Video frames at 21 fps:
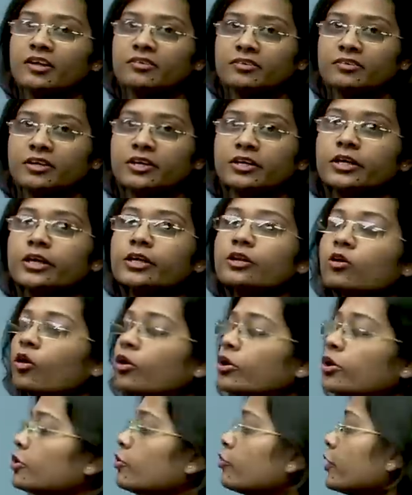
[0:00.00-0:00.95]
has written
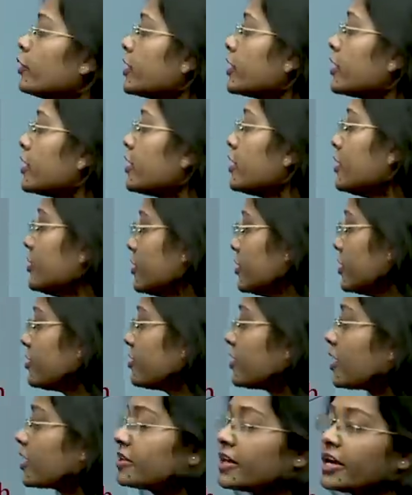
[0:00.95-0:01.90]
on Twitter,
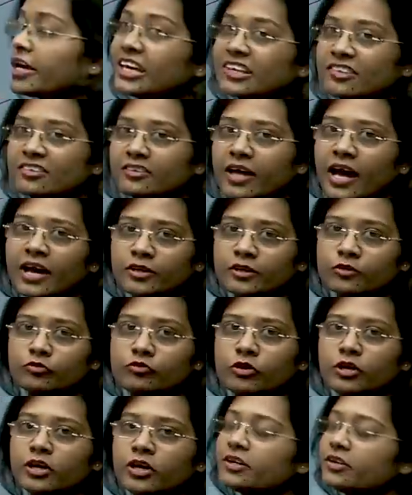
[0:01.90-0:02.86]
these are the exact
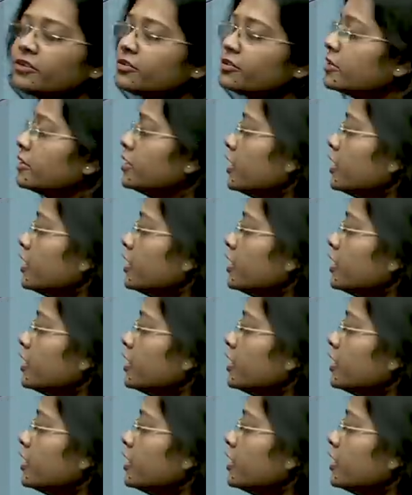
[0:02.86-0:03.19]
words,